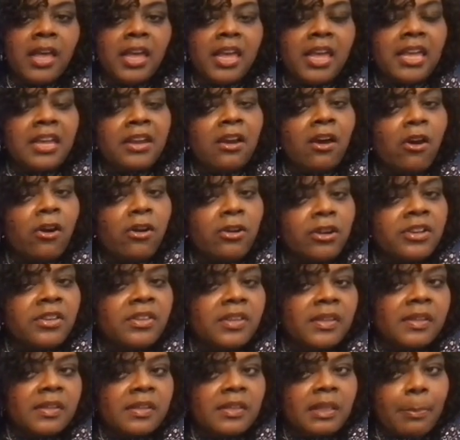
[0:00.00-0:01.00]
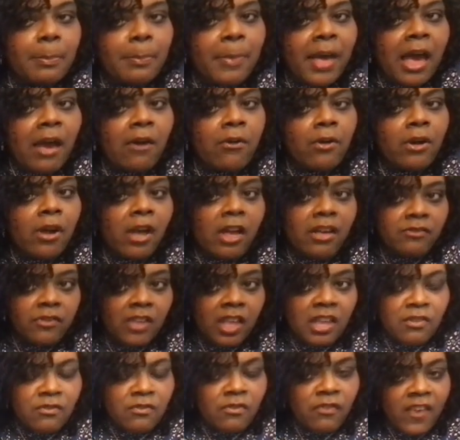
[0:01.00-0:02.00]
it harnesses the power of
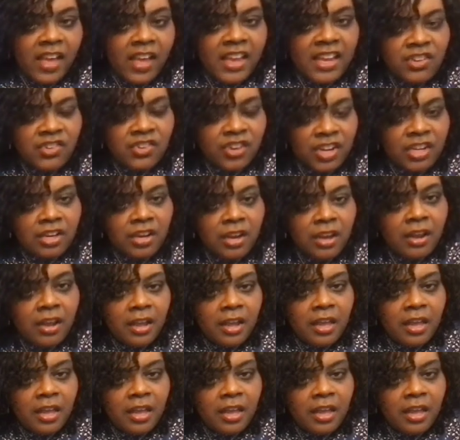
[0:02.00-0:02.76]
convection